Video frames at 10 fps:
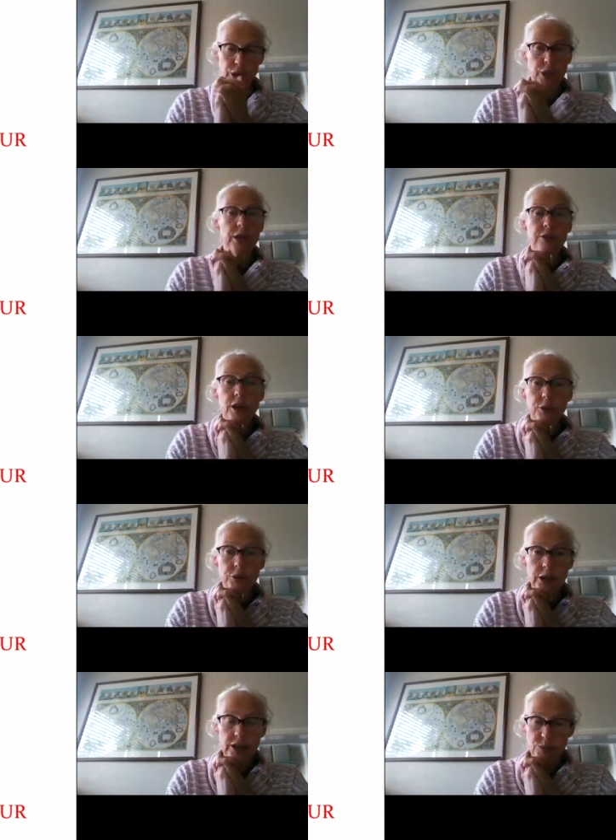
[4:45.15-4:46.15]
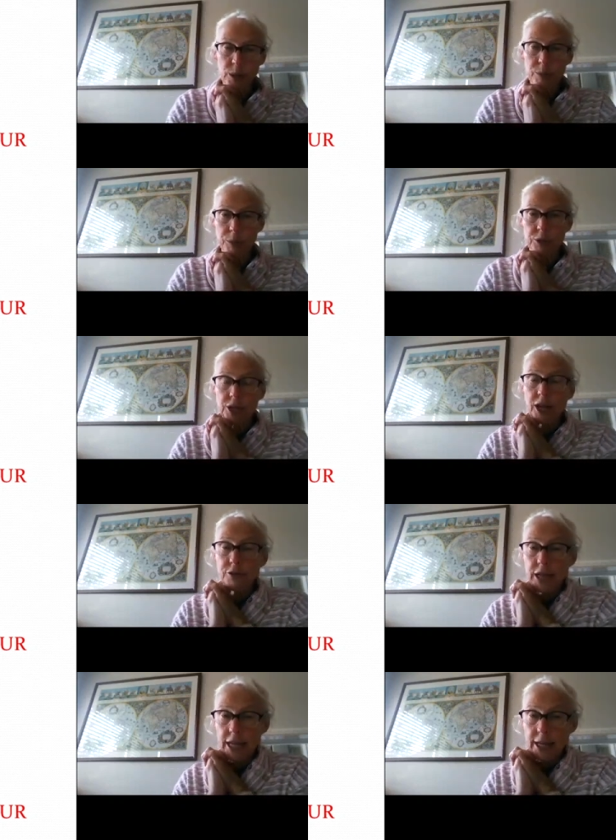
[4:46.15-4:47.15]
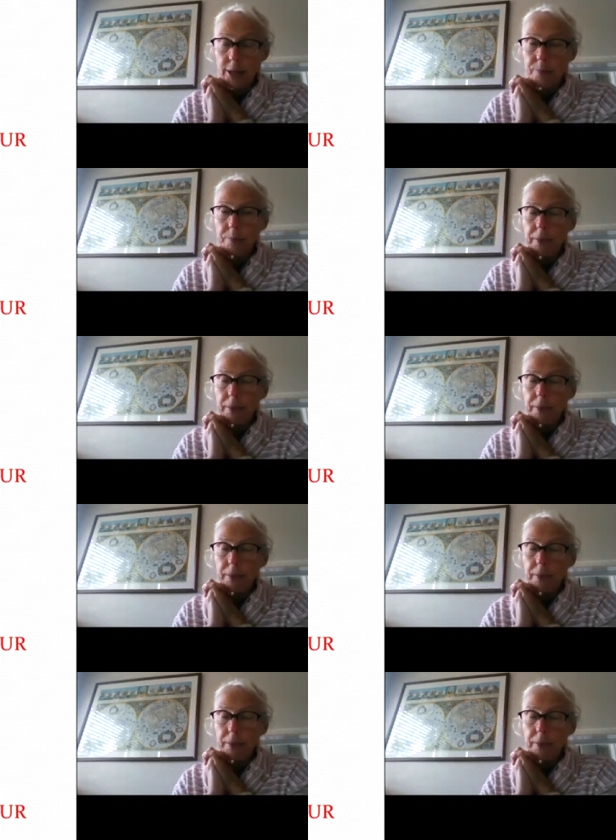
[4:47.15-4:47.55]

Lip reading: things I would expect people to cover here.